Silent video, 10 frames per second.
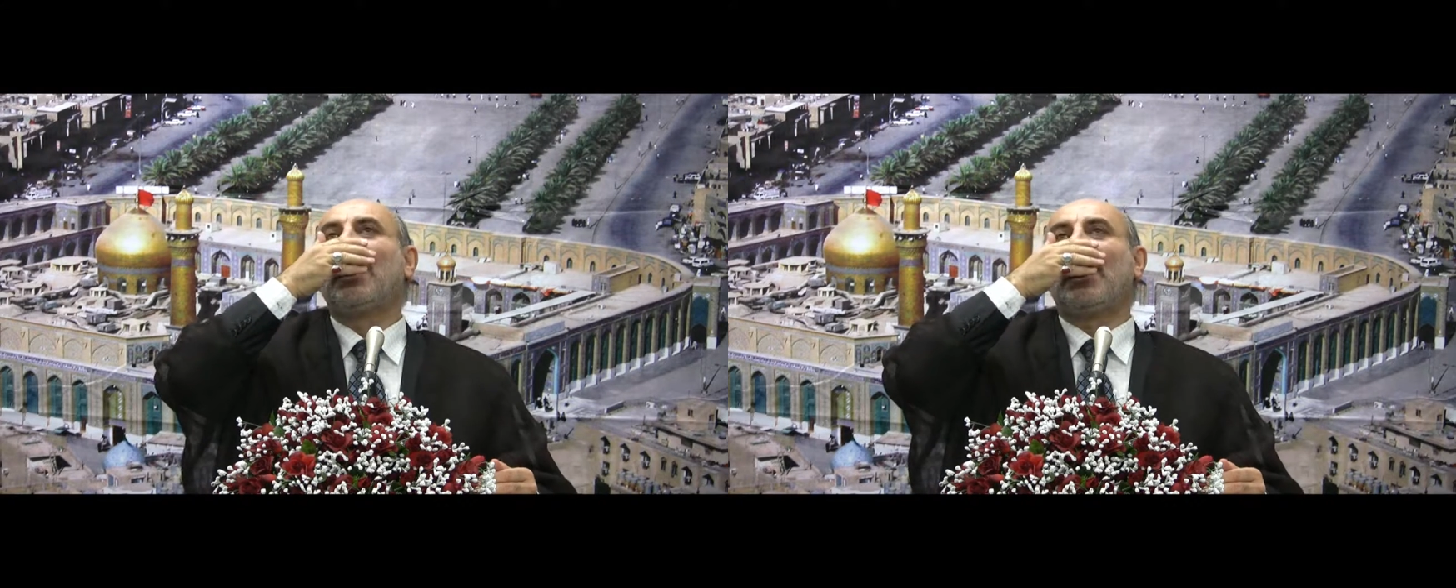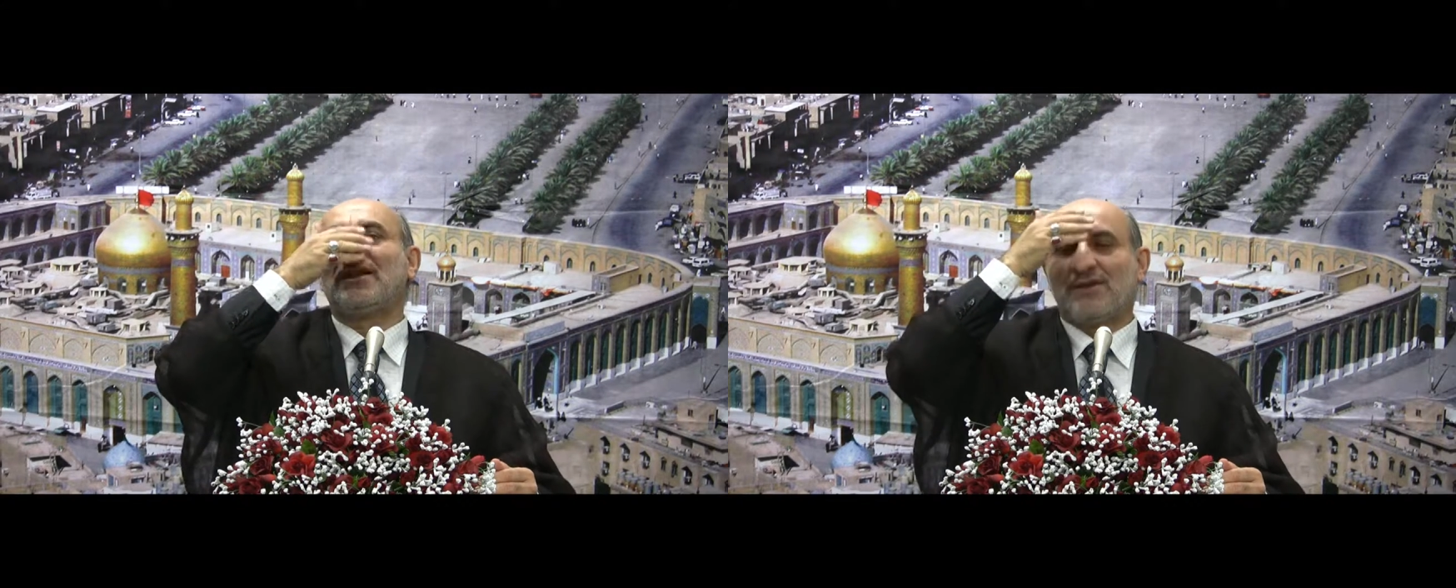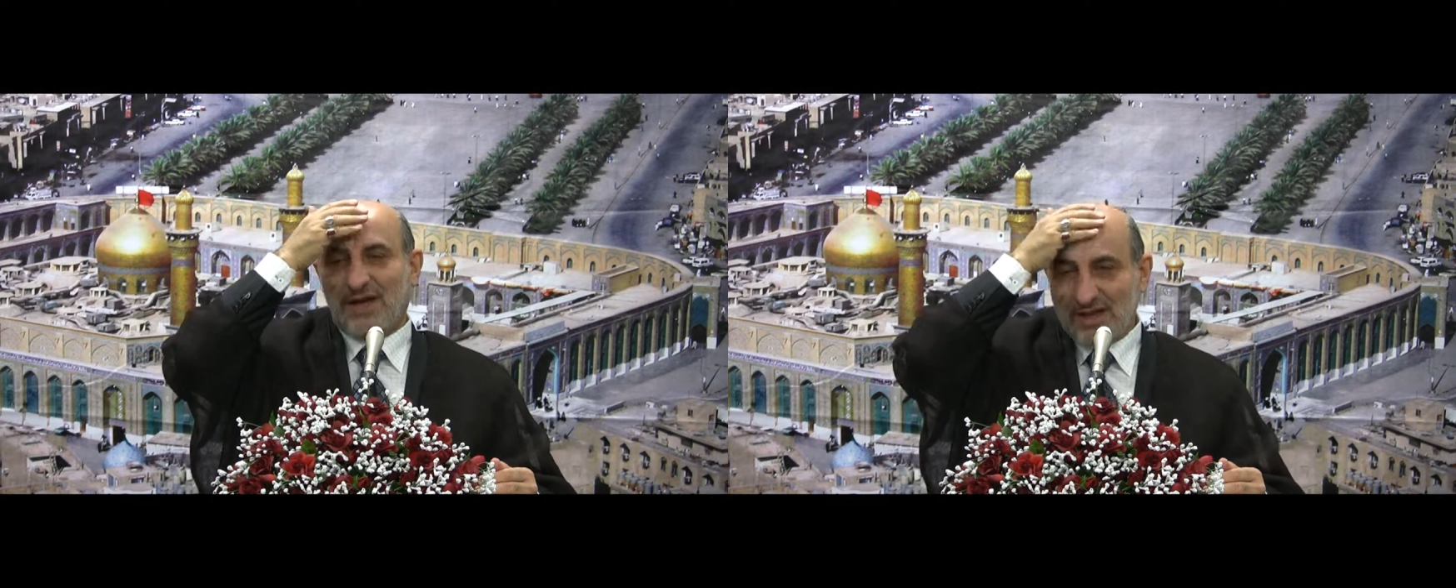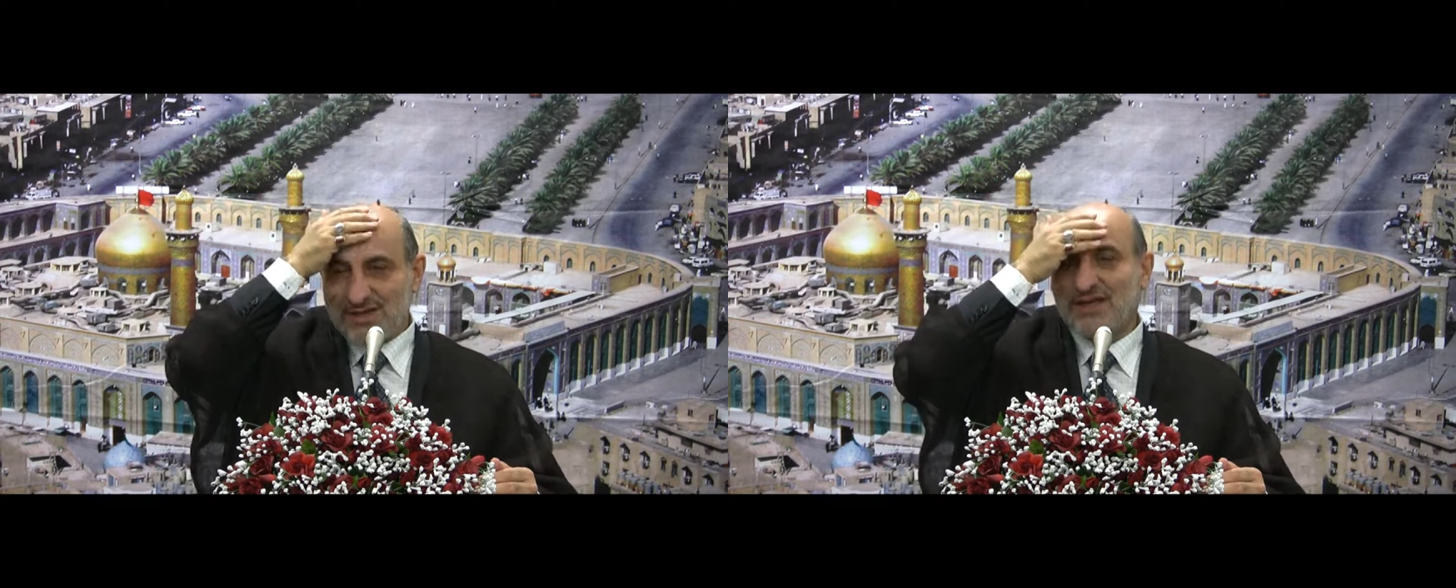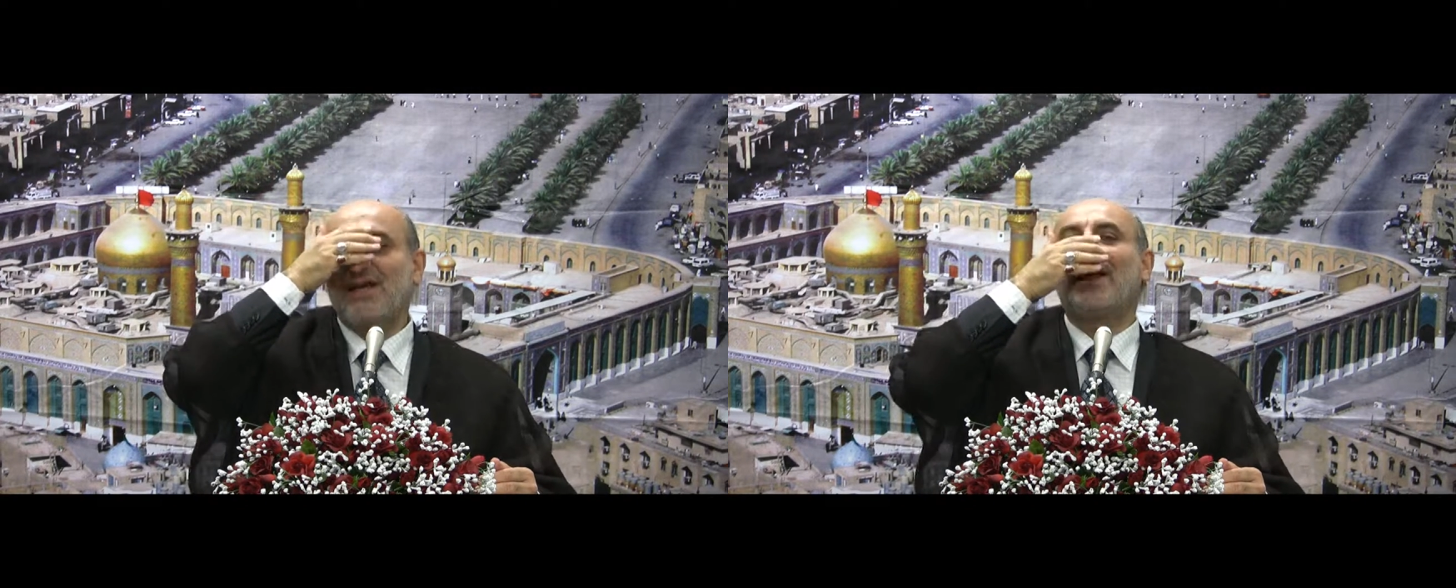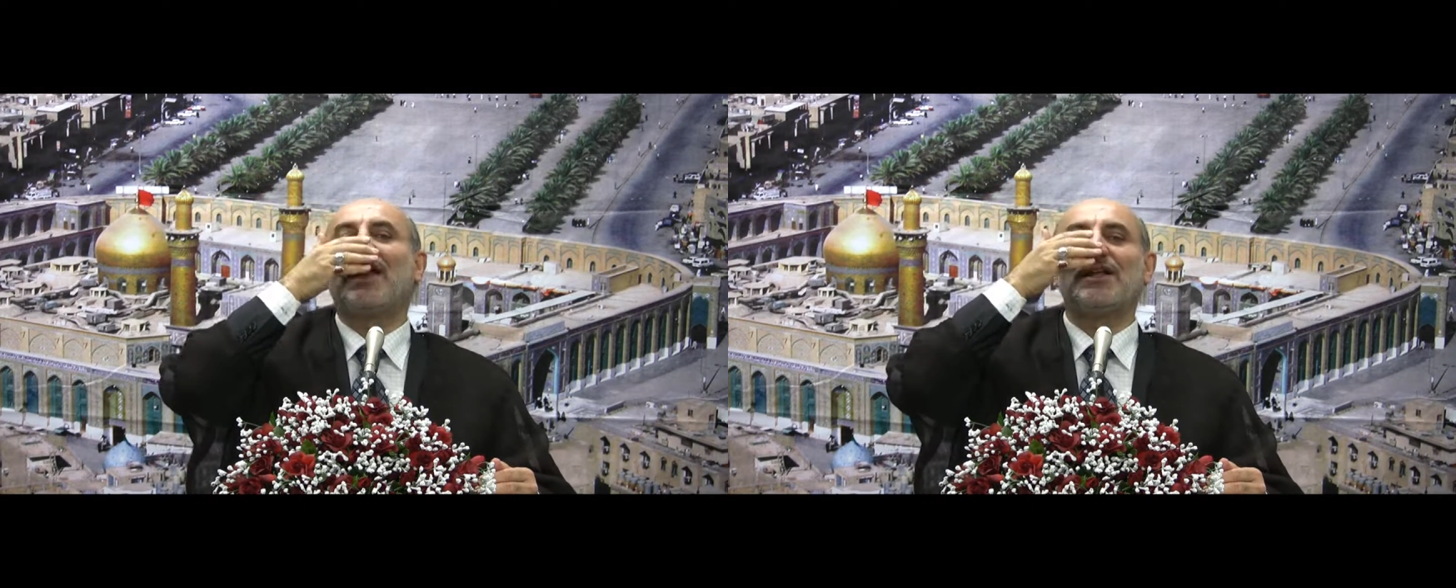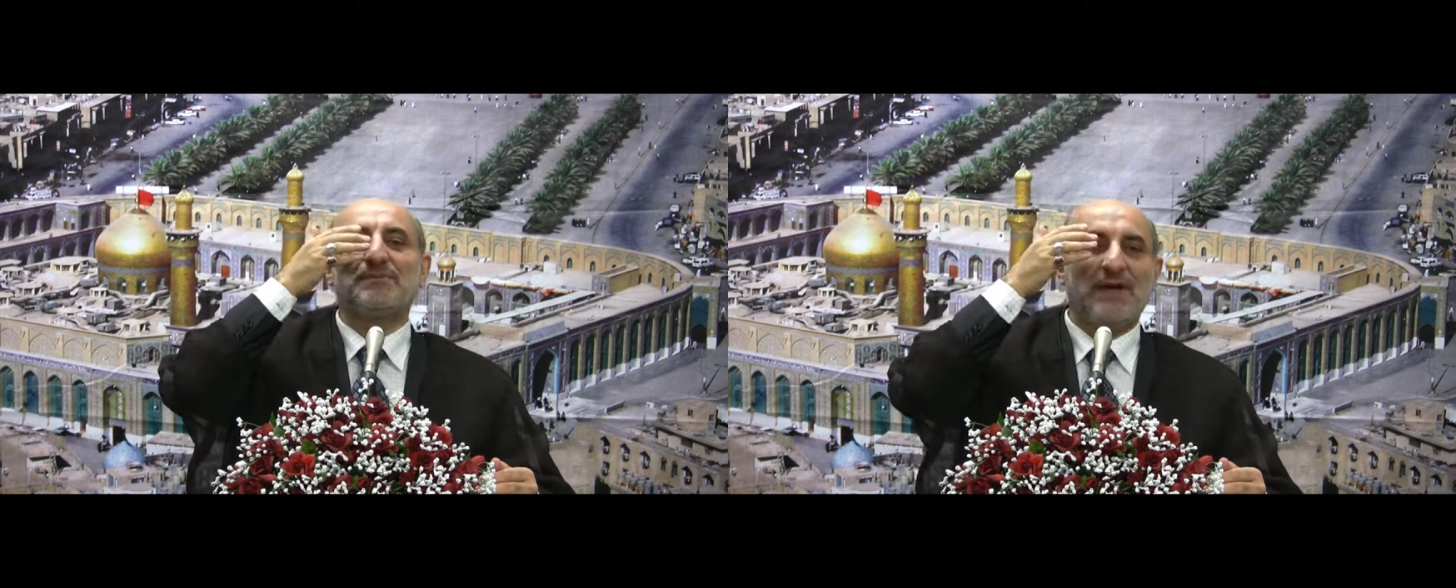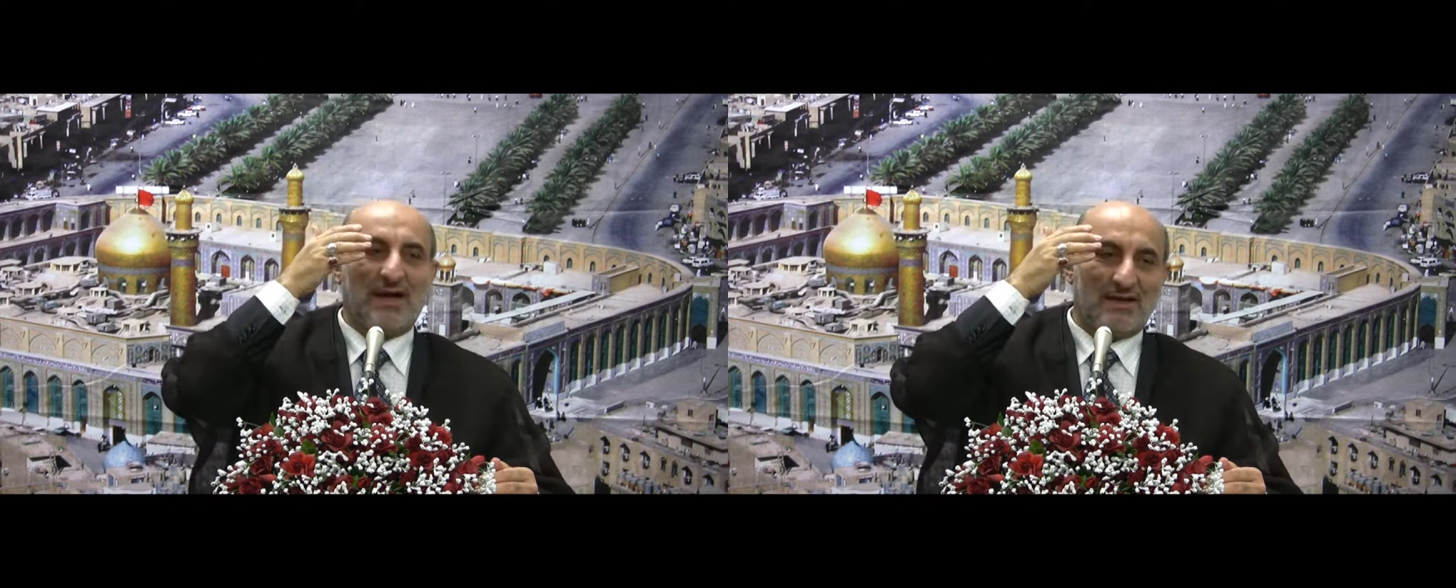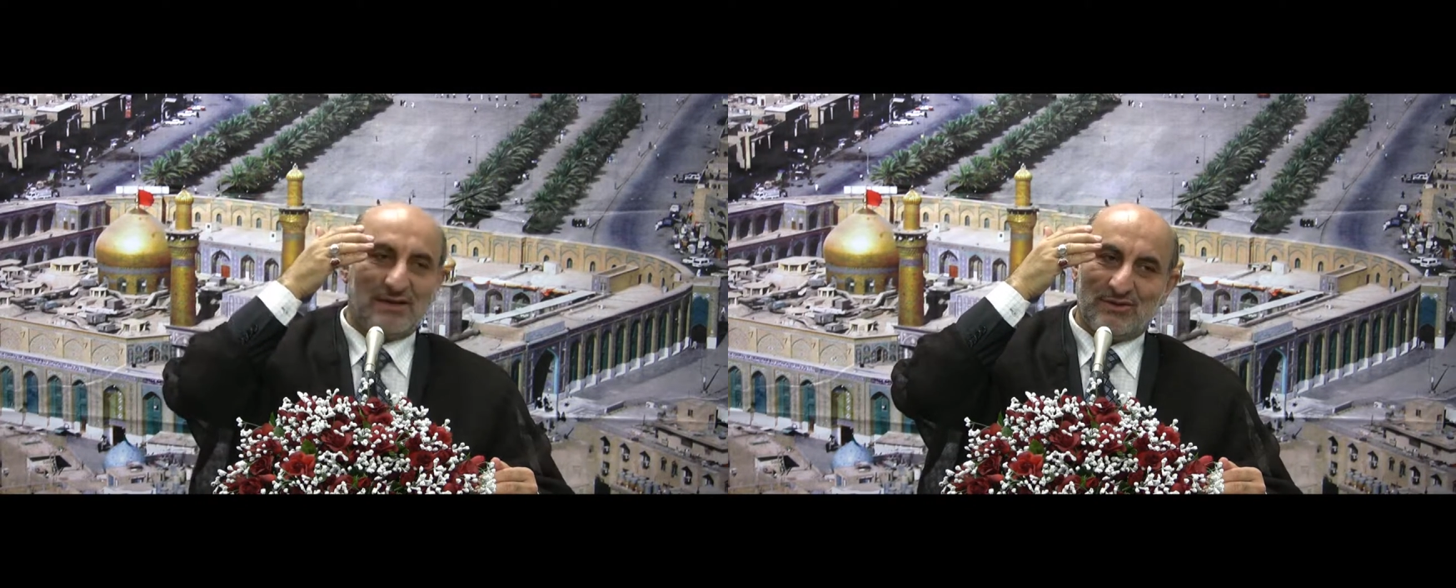and raise their head back.